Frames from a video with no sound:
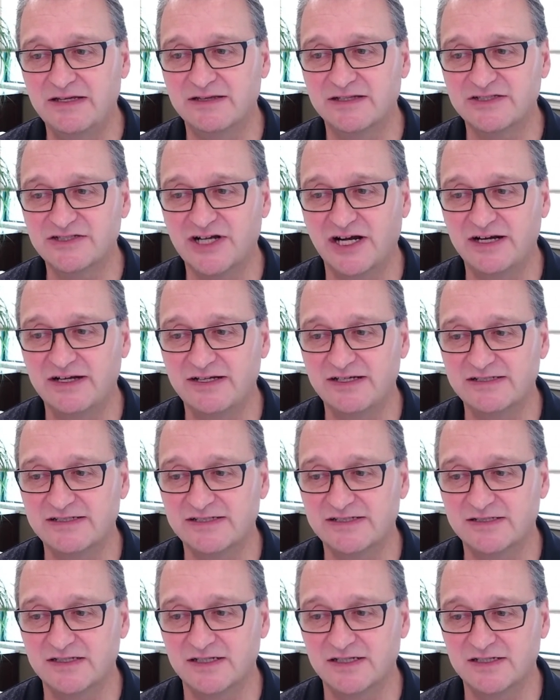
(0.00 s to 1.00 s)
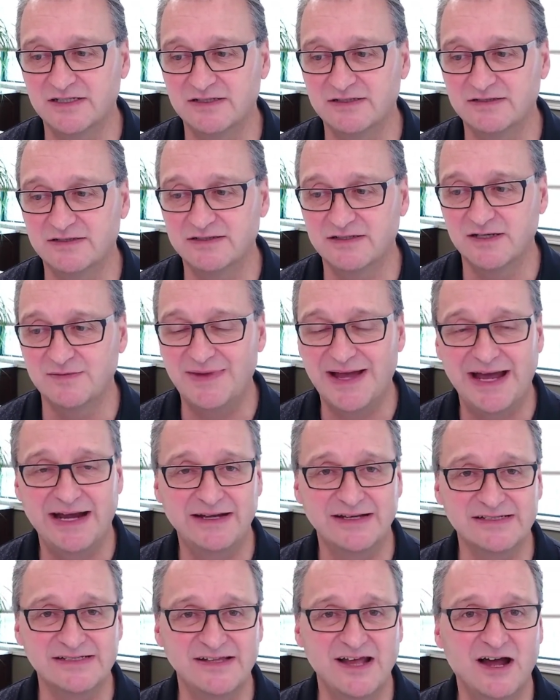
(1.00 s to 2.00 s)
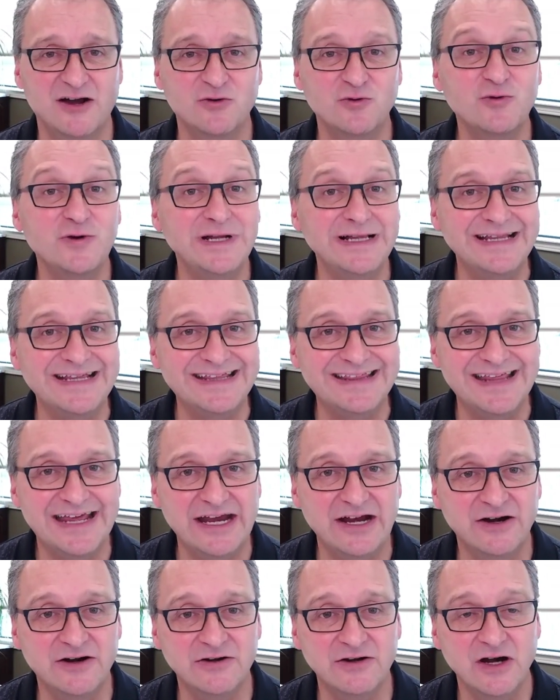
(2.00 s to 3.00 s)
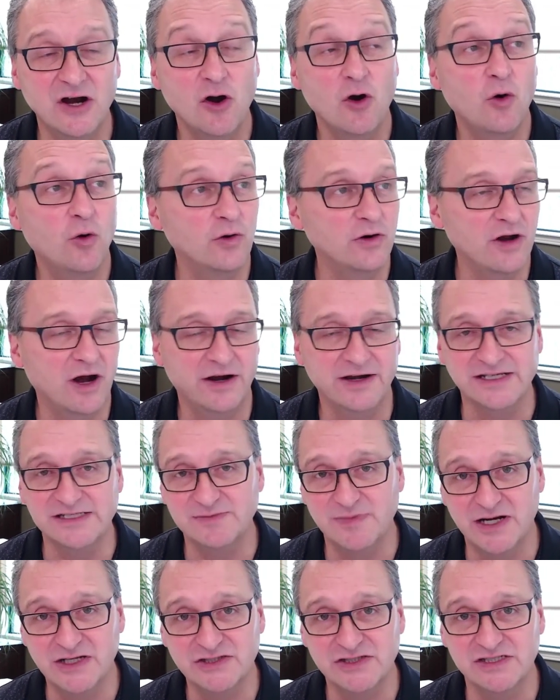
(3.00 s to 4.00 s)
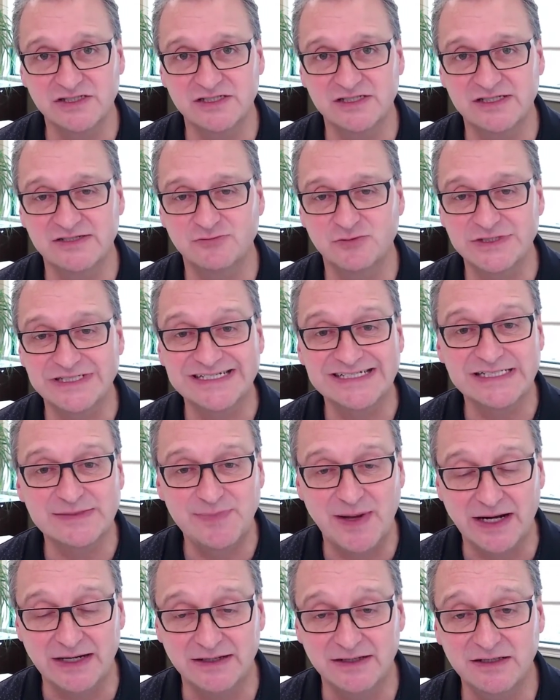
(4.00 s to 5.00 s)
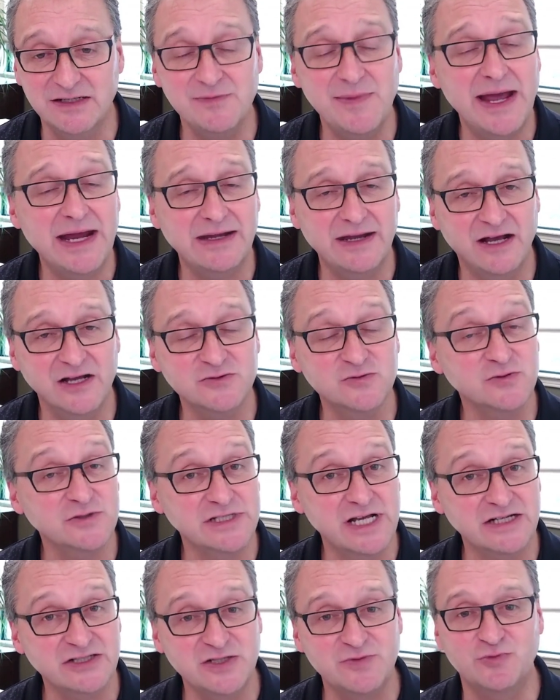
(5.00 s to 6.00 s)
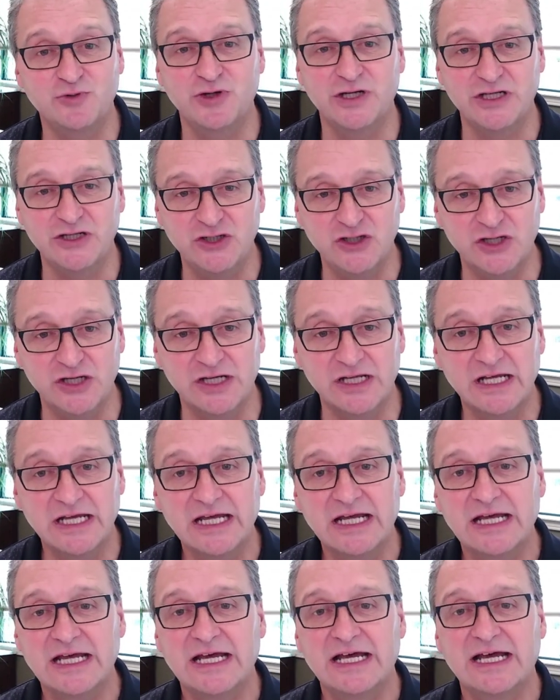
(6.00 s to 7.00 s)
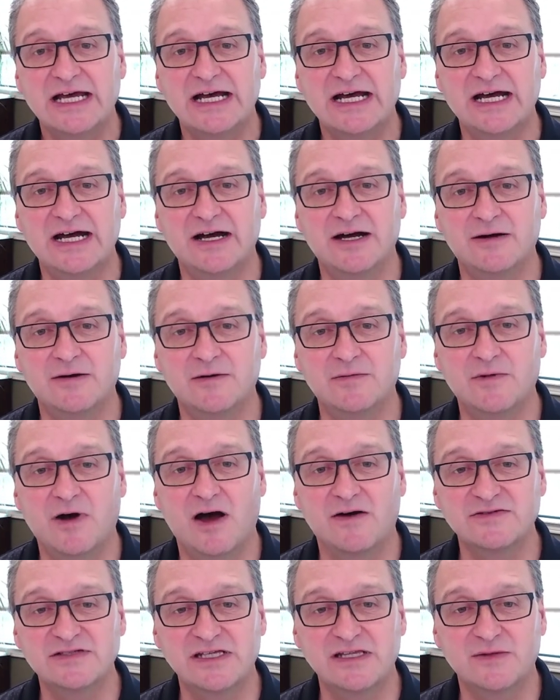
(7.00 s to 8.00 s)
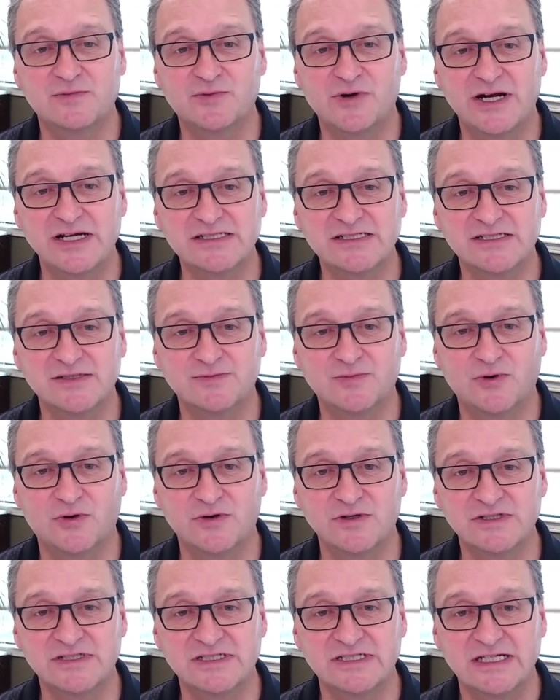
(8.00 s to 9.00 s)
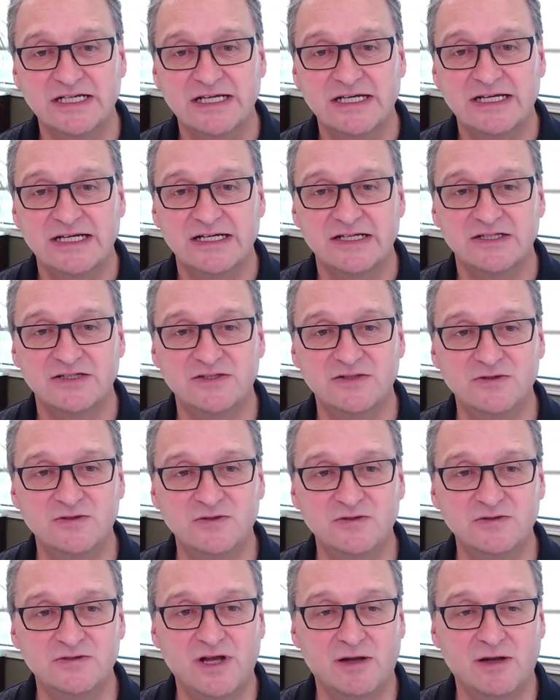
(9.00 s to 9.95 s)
and the Chinese demand is not really there, or not as much as it was expected. Demand elsewhere is actually pretty good. Obviously, the price supports to